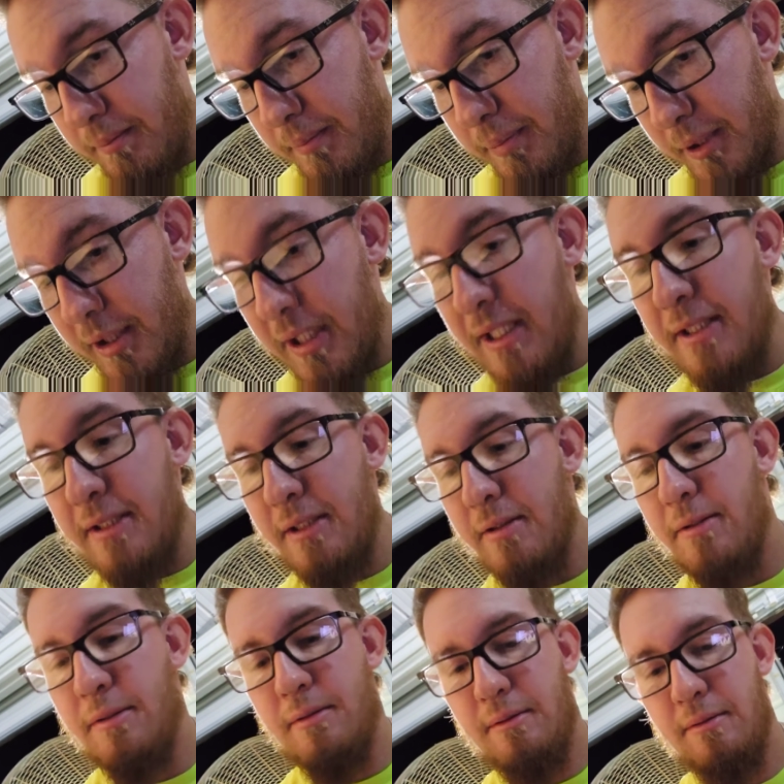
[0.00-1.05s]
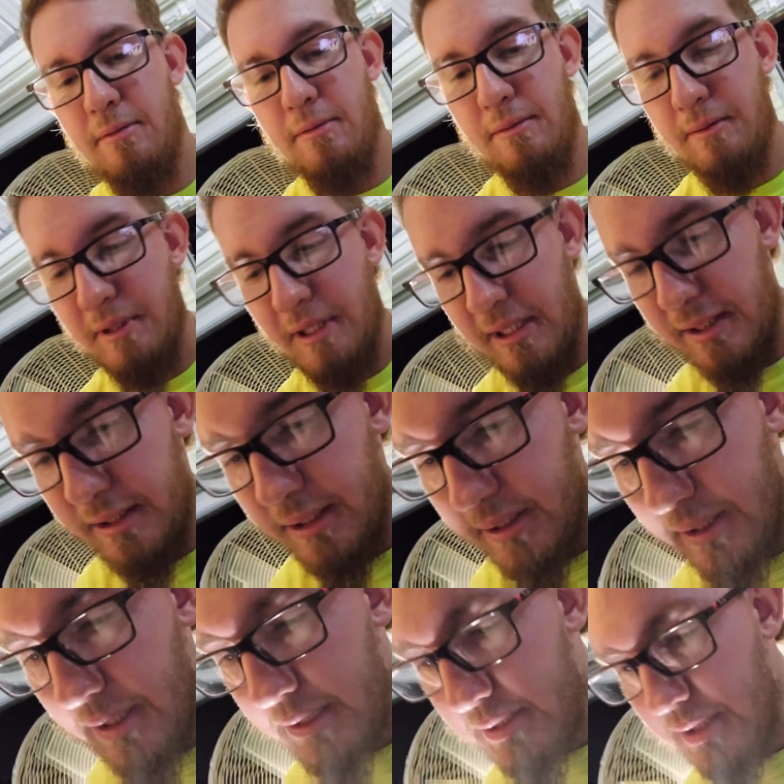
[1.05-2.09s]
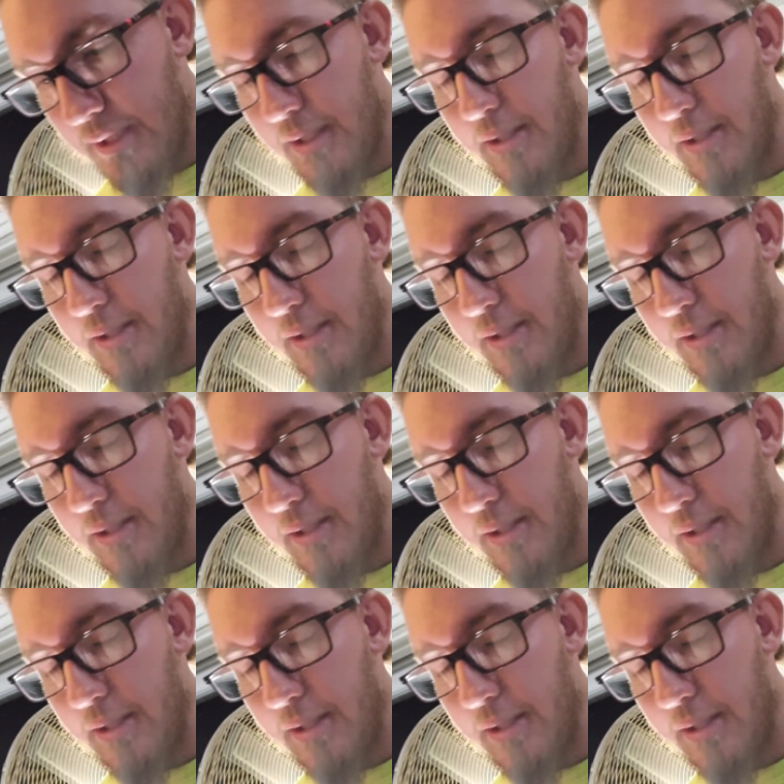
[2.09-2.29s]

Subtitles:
But like I said, that's